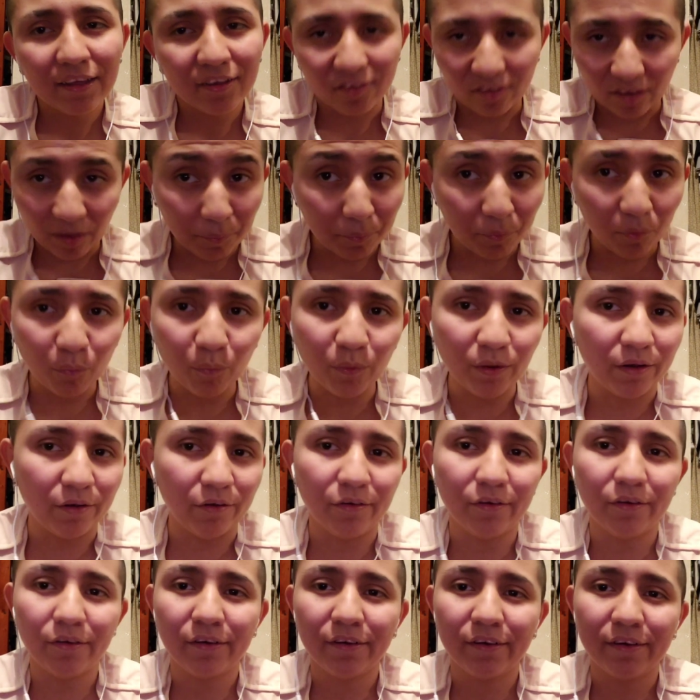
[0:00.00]
Because I'm a winner.
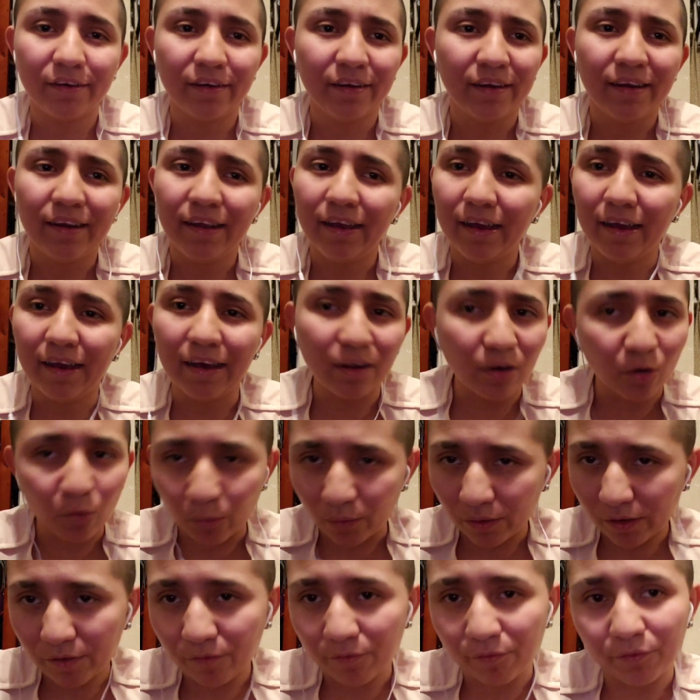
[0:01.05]
I
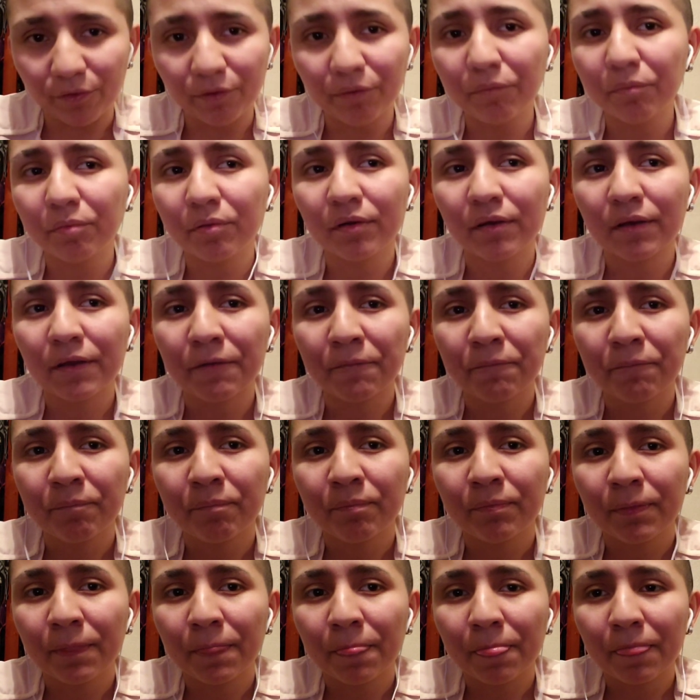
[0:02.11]
don't give up.
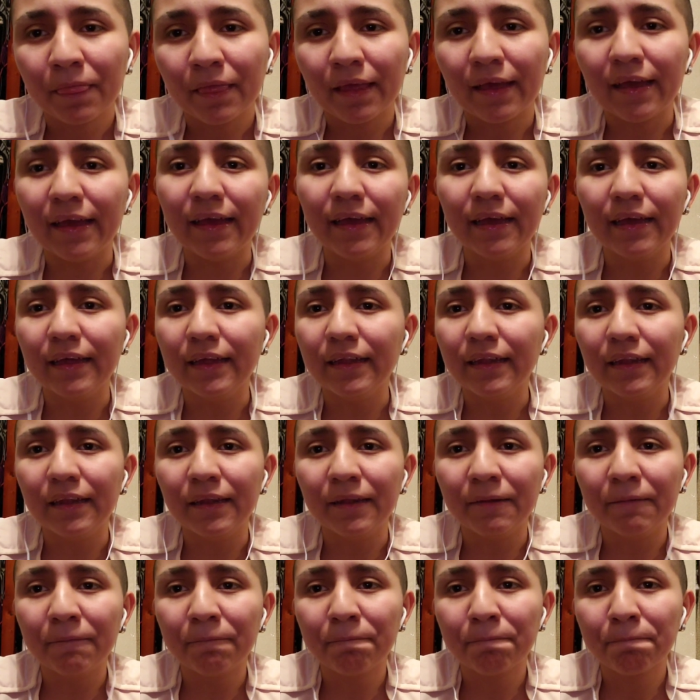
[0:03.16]

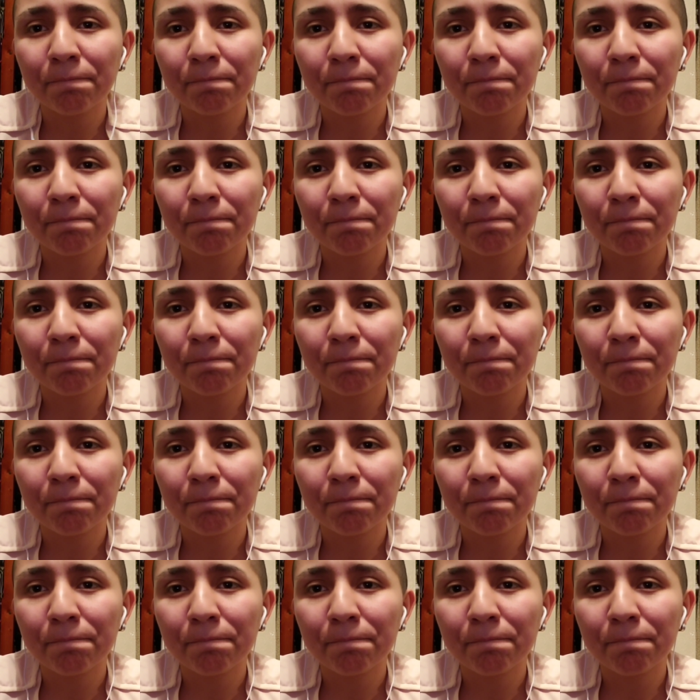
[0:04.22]
And,